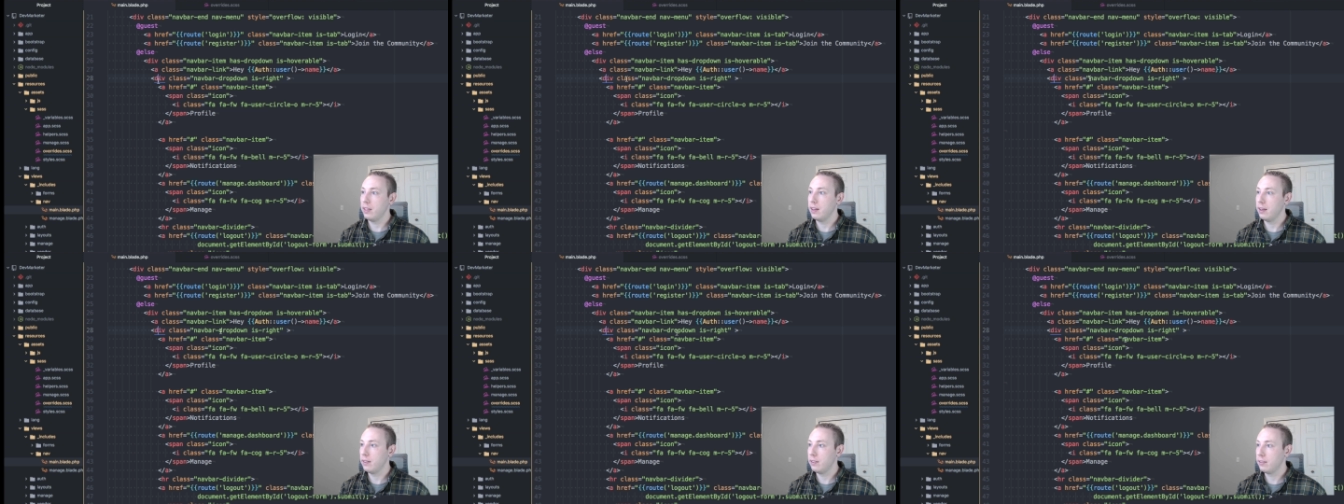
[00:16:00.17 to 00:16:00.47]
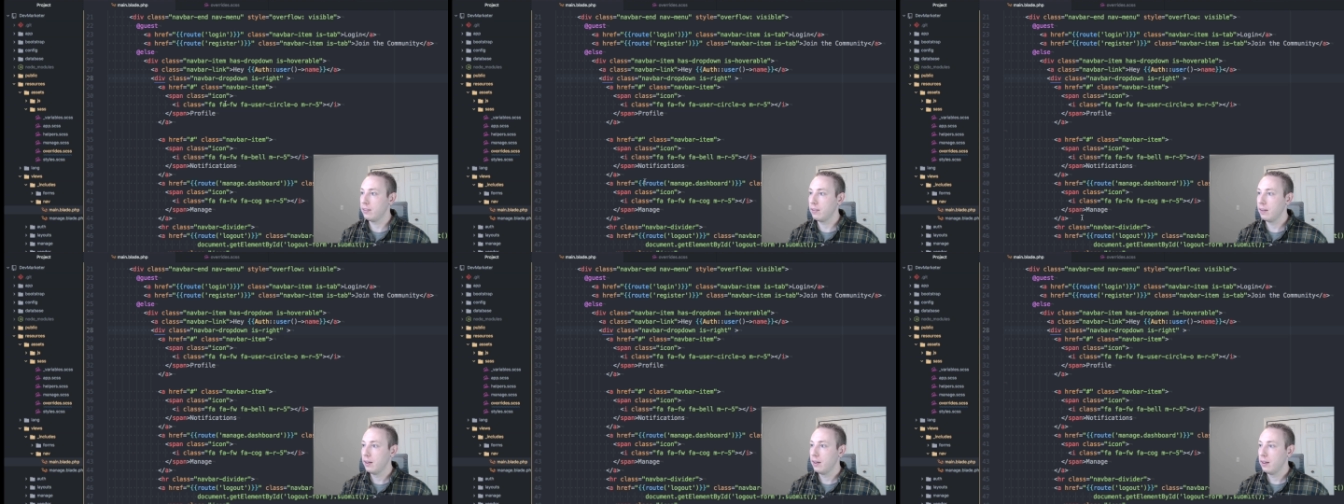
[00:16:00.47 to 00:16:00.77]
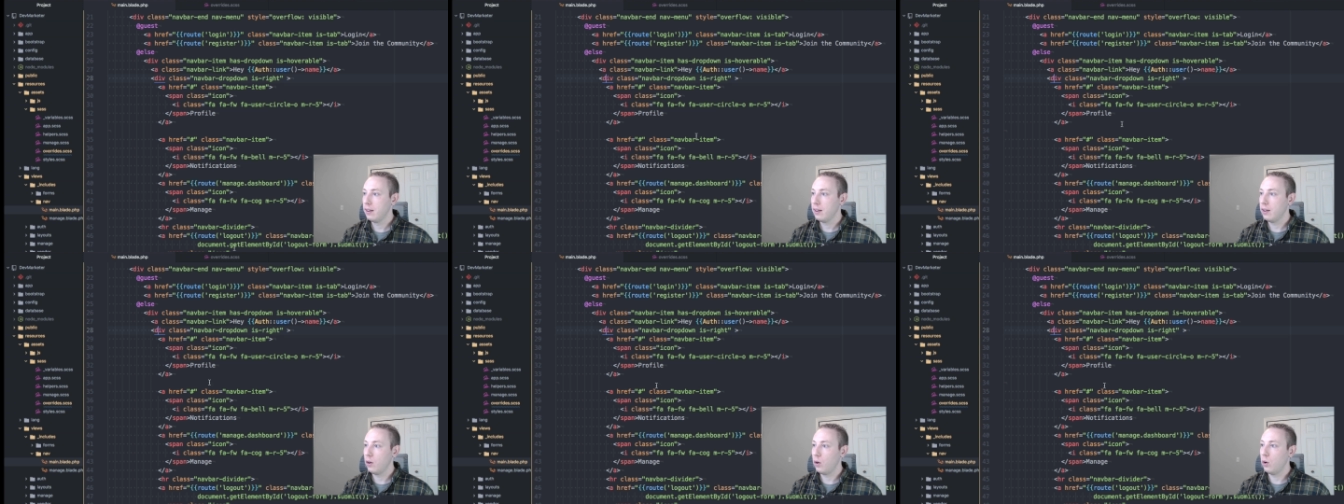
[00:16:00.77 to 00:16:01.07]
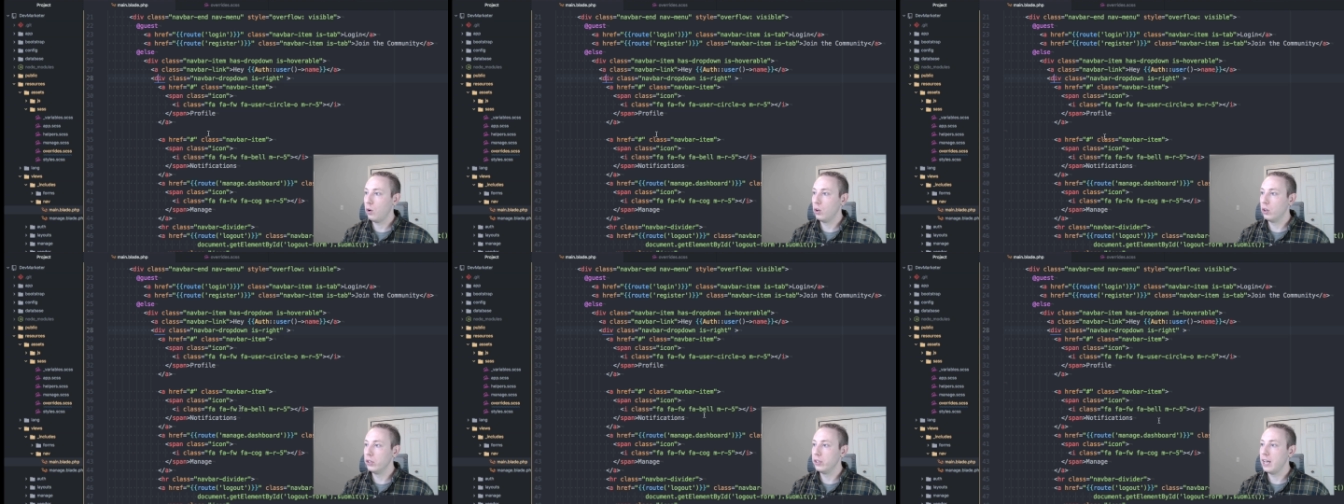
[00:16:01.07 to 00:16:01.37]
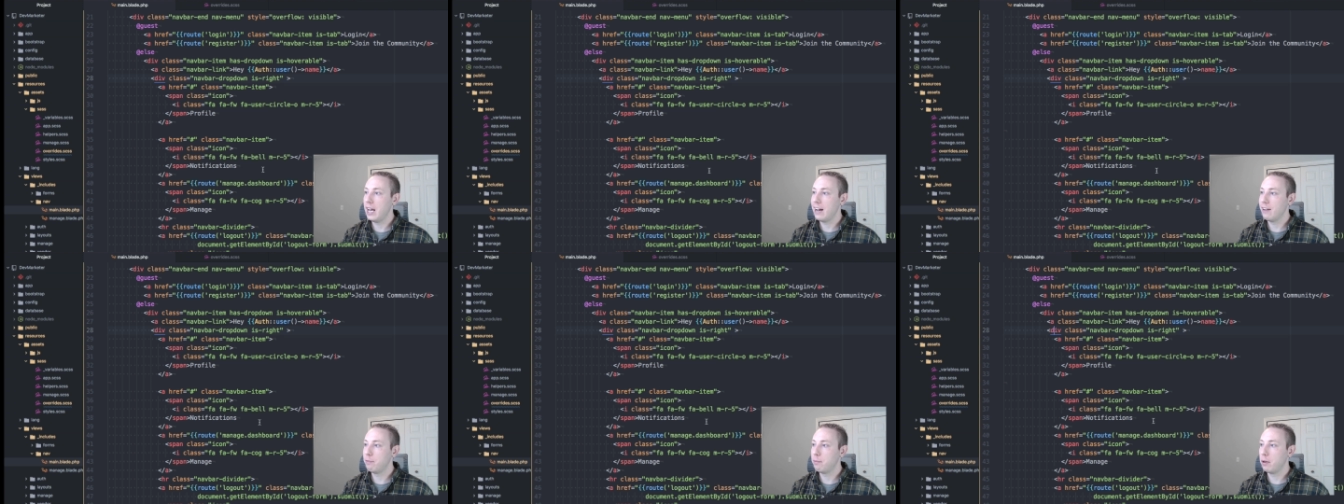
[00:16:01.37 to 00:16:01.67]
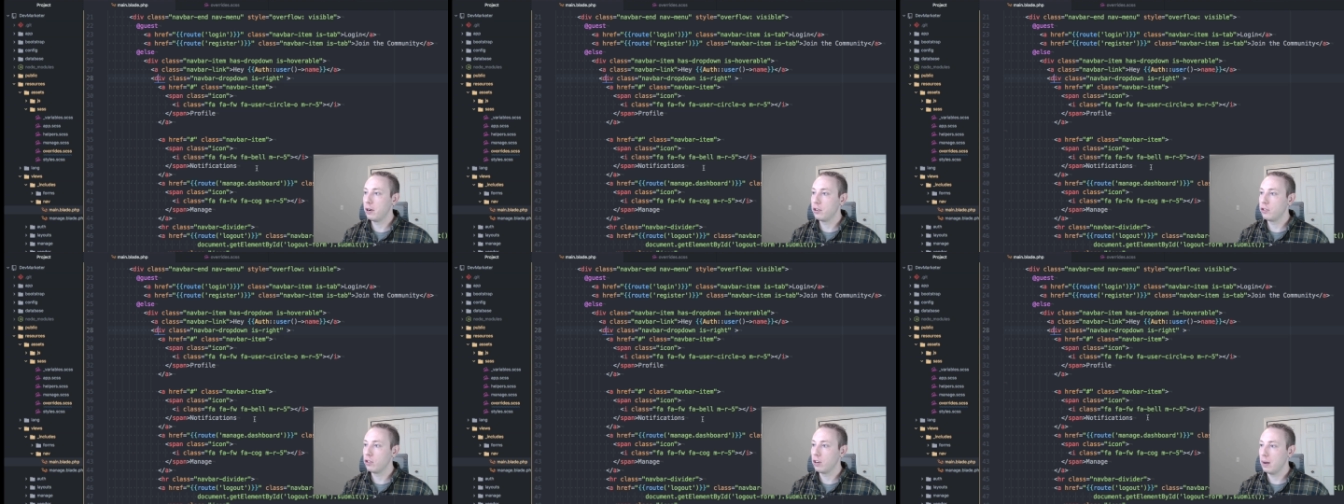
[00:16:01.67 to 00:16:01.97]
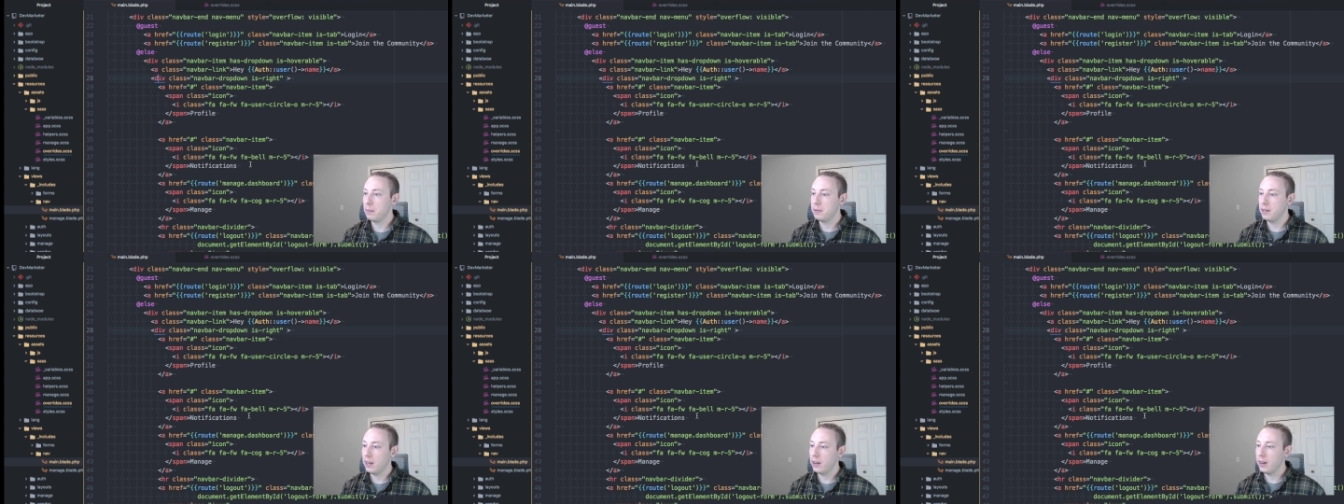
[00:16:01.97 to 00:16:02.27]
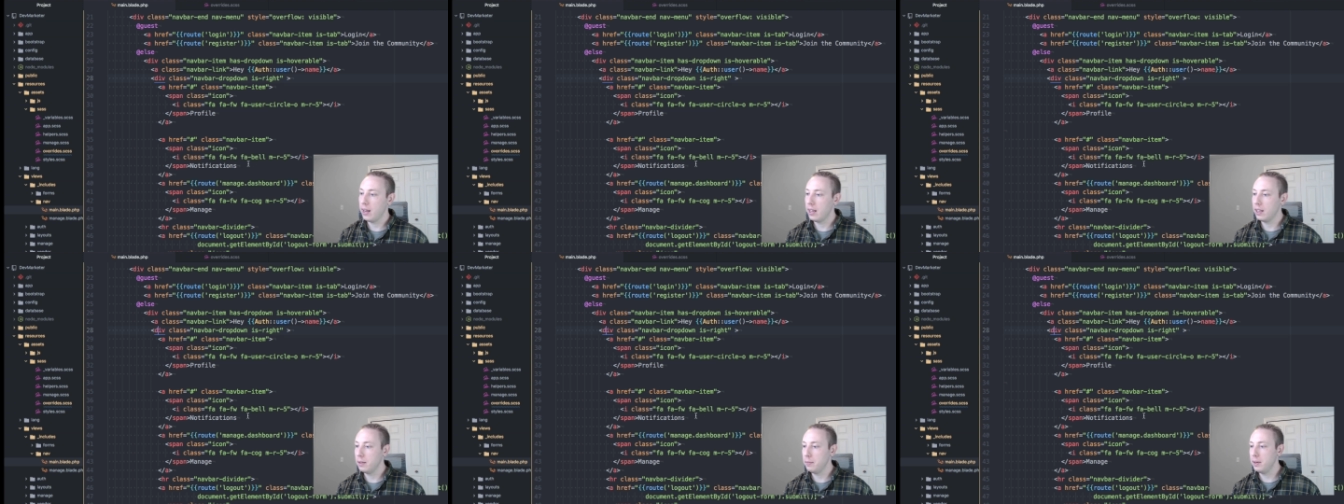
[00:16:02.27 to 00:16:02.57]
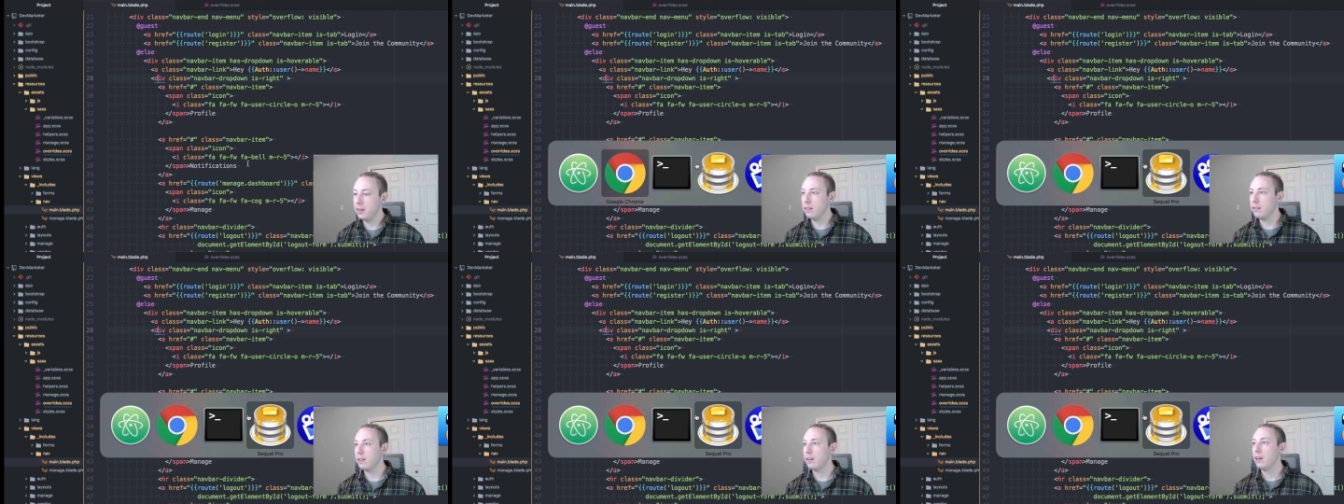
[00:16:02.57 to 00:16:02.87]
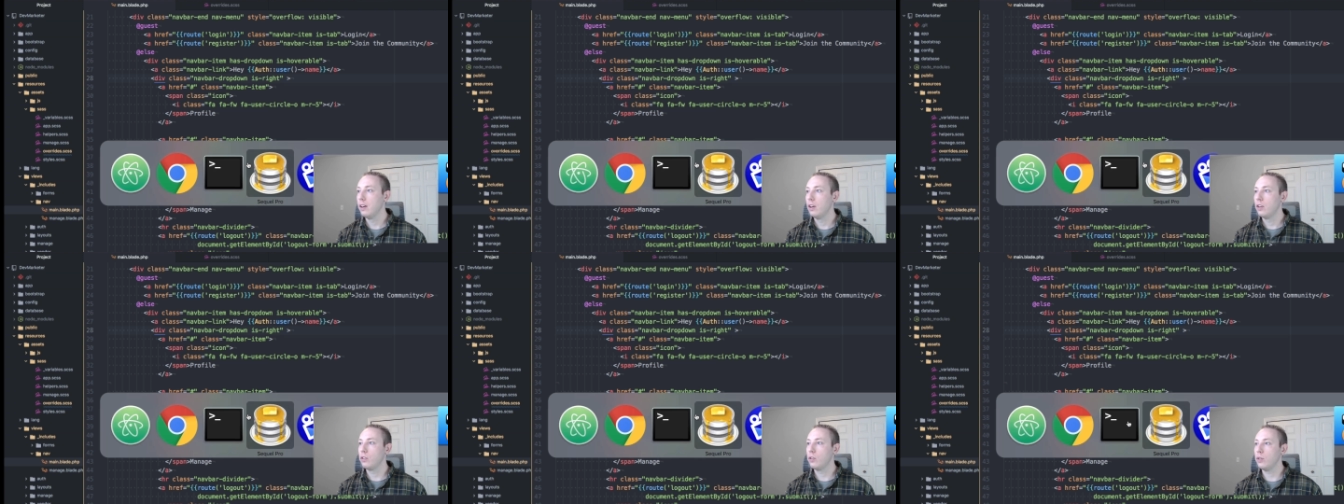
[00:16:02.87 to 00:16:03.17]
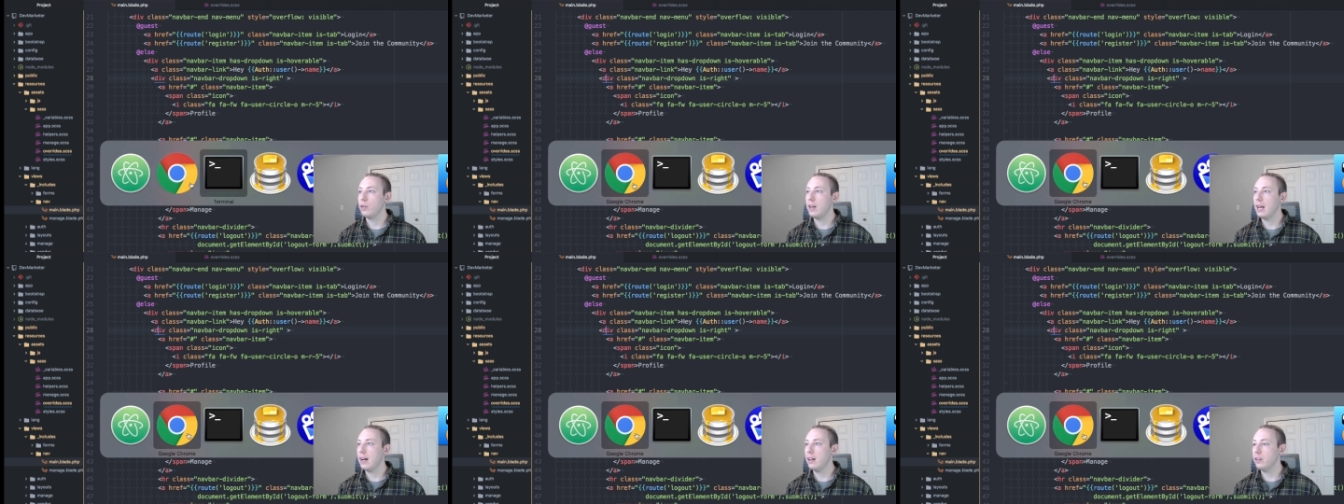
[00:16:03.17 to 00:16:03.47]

this whole navbar dropdown element. So now